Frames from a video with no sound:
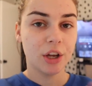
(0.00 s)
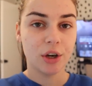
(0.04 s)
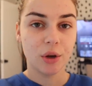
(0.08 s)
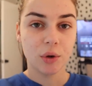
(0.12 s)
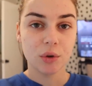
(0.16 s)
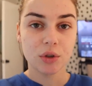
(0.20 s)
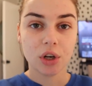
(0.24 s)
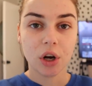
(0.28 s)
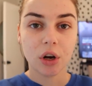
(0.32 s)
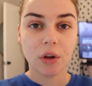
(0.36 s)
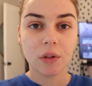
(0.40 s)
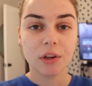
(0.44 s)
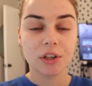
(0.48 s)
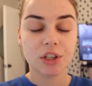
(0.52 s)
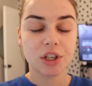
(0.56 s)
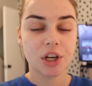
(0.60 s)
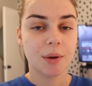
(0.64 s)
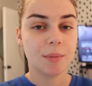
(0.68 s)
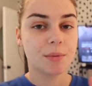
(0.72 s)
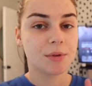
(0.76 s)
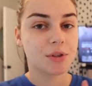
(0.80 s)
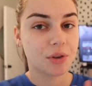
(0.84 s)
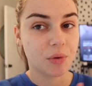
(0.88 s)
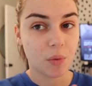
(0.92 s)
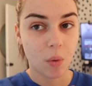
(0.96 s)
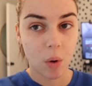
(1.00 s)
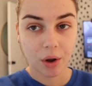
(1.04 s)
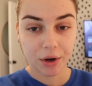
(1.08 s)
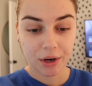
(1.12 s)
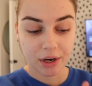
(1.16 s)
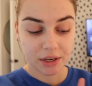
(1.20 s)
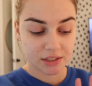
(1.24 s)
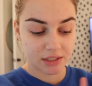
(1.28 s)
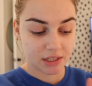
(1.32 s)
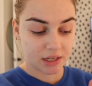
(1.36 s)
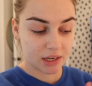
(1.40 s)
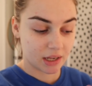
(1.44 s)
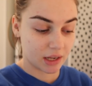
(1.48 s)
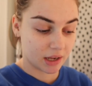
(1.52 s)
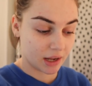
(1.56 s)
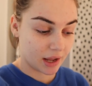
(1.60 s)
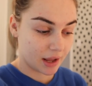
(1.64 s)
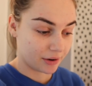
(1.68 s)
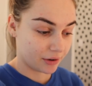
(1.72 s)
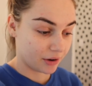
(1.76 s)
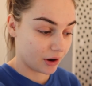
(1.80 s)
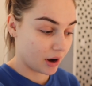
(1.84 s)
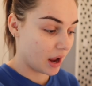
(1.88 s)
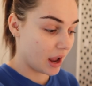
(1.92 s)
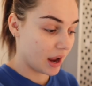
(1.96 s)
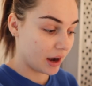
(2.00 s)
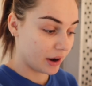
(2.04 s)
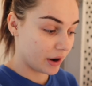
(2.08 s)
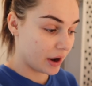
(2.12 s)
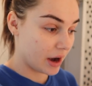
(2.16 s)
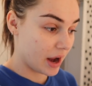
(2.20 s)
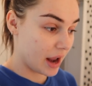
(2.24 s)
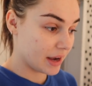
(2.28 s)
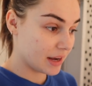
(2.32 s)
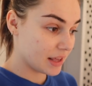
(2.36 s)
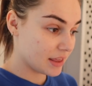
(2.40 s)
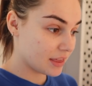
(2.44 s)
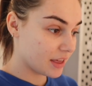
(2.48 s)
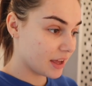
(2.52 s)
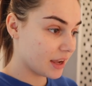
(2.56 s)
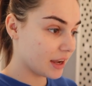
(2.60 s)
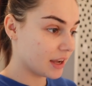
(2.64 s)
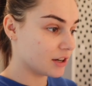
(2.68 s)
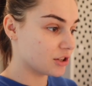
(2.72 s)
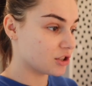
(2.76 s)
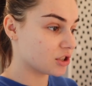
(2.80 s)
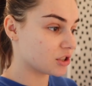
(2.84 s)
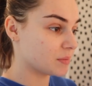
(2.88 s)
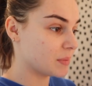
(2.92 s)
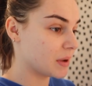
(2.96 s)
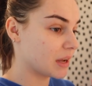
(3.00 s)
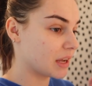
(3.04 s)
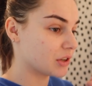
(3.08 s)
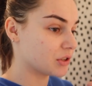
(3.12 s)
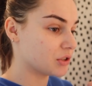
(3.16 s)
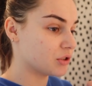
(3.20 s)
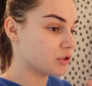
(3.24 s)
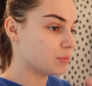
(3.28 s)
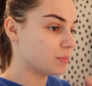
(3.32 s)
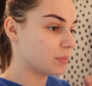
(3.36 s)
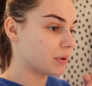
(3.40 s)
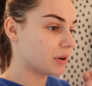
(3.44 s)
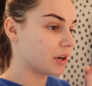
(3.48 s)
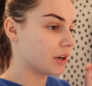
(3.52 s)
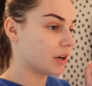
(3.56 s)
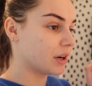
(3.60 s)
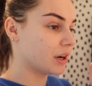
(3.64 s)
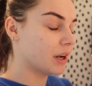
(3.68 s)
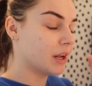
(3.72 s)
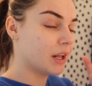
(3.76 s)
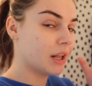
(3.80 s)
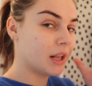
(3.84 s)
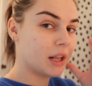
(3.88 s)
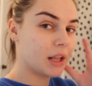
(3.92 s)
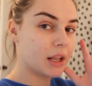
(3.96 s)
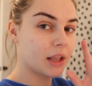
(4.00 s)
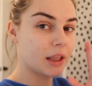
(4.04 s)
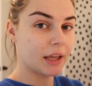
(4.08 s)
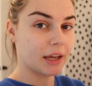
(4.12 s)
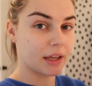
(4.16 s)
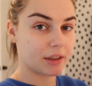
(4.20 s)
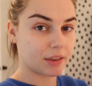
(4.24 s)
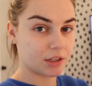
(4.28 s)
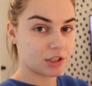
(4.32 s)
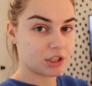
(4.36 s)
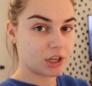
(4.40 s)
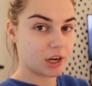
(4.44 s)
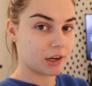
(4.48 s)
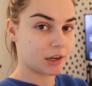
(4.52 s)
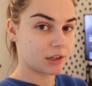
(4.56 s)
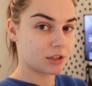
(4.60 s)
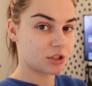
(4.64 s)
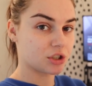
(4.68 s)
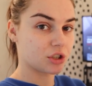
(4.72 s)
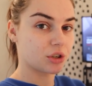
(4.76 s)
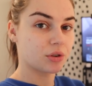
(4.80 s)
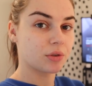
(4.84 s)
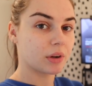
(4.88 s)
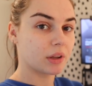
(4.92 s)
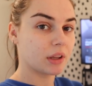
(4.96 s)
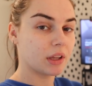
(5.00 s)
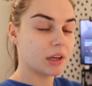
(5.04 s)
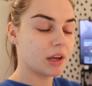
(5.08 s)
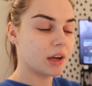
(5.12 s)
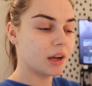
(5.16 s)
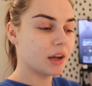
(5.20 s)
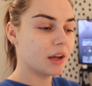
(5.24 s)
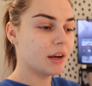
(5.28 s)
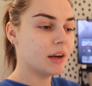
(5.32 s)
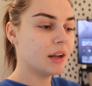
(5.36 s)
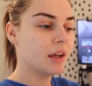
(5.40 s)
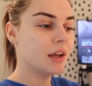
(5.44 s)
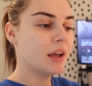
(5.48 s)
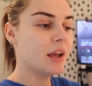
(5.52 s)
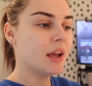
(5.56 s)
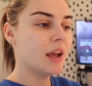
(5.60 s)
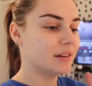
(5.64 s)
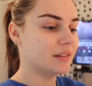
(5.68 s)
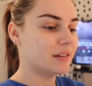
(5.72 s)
no chocolate chips or walnuts in it or anything, and just make it super, like the texture really good.